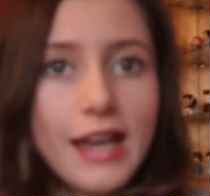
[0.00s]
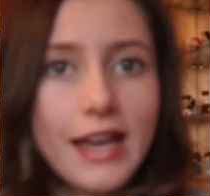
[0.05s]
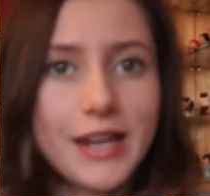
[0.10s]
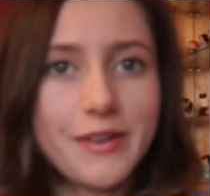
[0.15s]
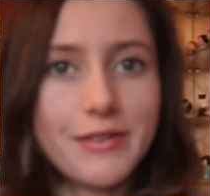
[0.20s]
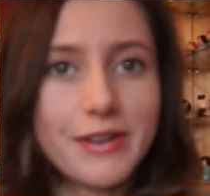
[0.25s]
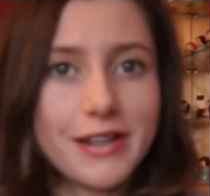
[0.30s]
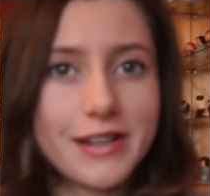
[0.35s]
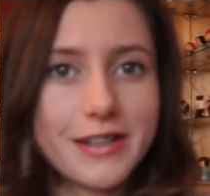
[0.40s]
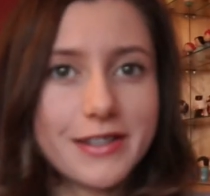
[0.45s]

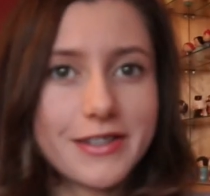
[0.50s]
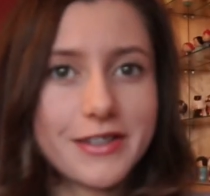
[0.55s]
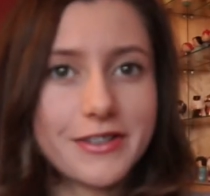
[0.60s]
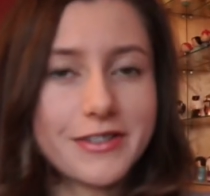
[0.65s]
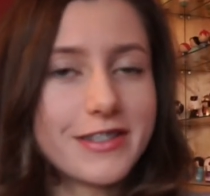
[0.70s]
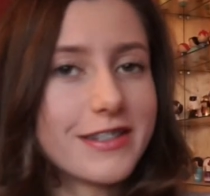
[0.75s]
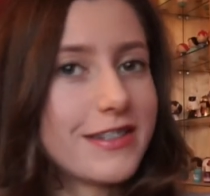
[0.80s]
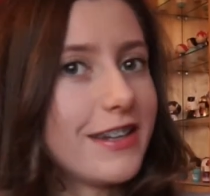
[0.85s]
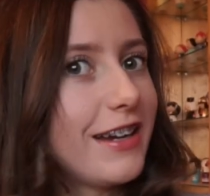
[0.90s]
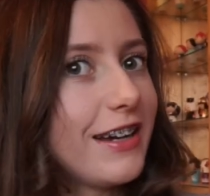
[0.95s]
Anyway, so
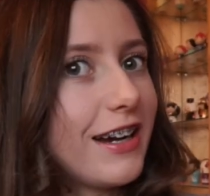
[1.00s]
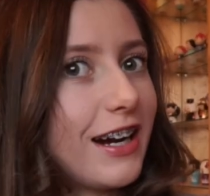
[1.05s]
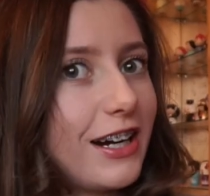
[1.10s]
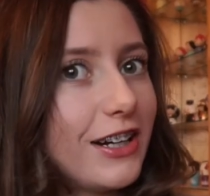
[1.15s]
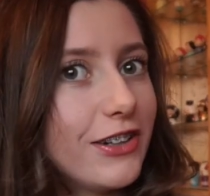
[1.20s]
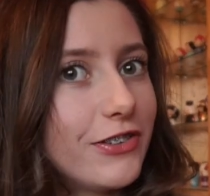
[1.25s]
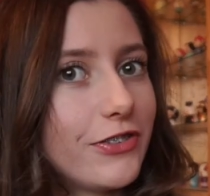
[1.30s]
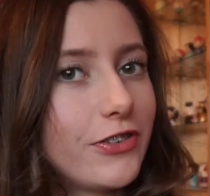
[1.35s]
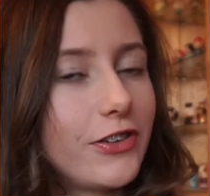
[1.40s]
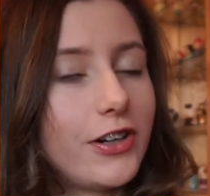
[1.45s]
today
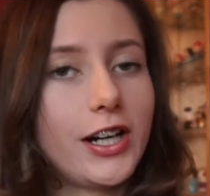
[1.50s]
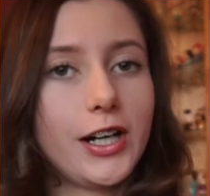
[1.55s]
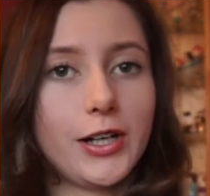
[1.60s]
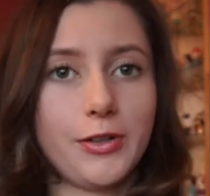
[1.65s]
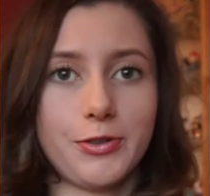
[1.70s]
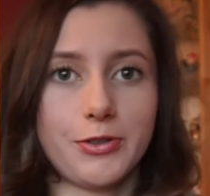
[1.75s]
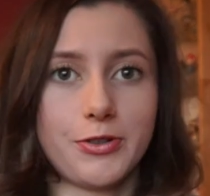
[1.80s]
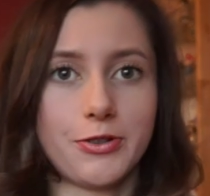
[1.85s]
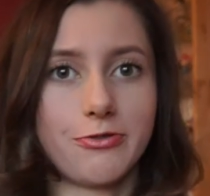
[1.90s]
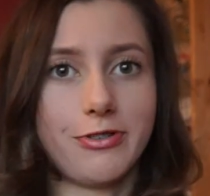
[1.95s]
I thought I
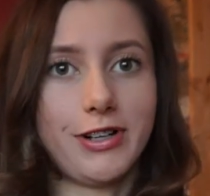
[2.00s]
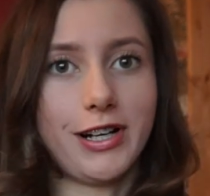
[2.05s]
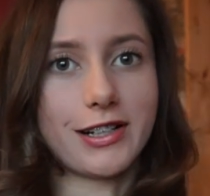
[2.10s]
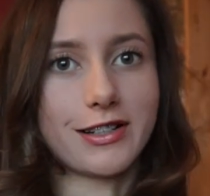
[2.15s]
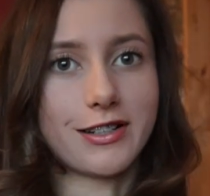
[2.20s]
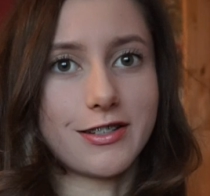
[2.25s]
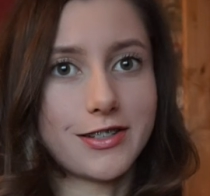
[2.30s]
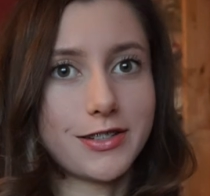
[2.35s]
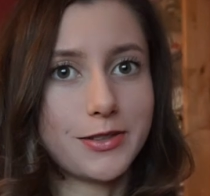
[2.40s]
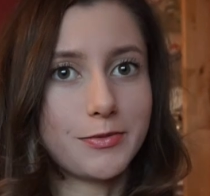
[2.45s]
would
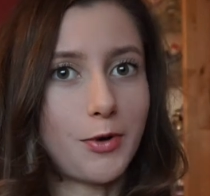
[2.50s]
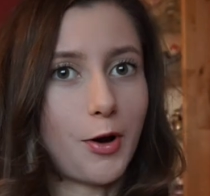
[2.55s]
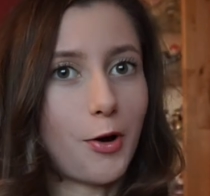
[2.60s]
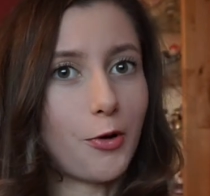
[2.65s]
react to some